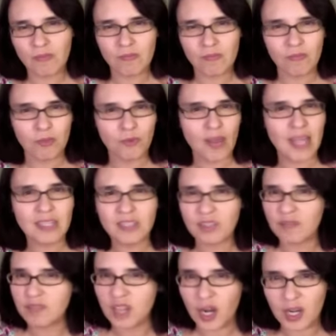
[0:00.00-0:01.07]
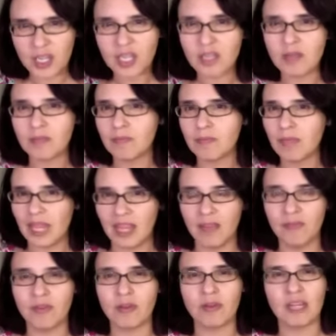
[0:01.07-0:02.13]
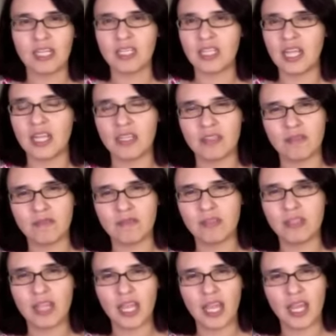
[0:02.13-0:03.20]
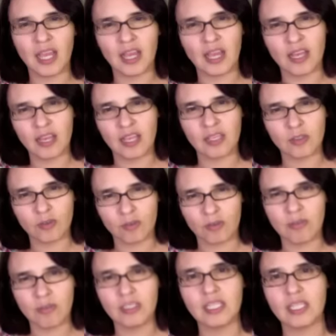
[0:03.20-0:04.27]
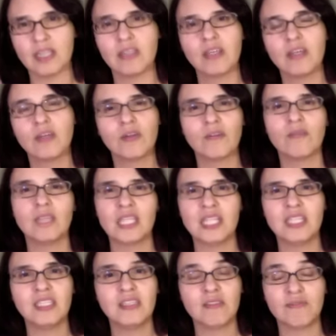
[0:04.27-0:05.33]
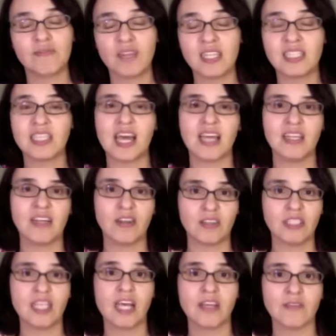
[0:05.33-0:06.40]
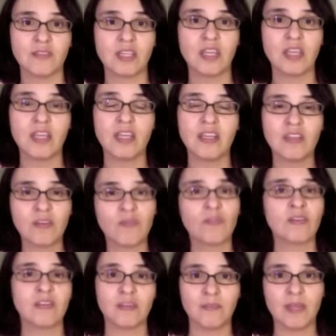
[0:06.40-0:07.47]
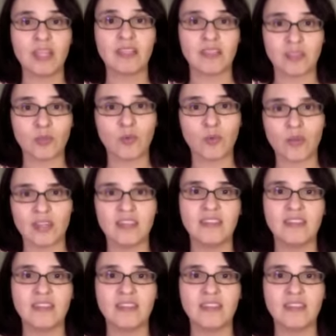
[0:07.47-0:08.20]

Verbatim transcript: threads of darker behavior and, and uh, and cruelty. We need to face that in ourselves in order to make this world